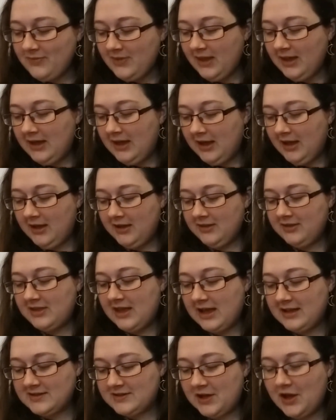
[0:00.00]

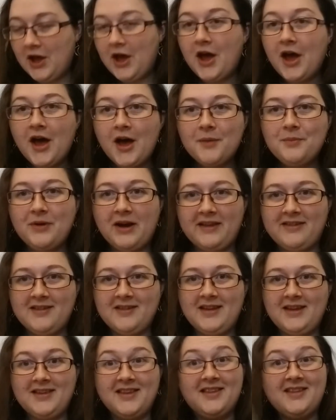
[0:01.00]
that's her
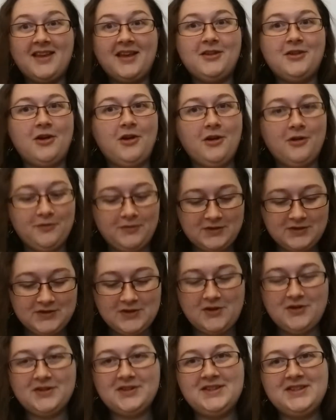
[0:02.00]
present instead of
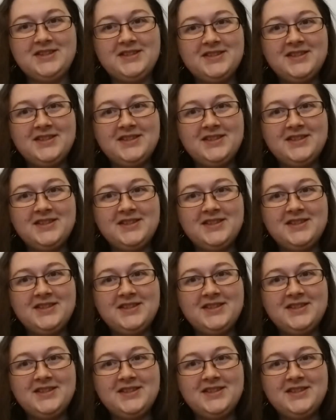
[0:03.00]
socks.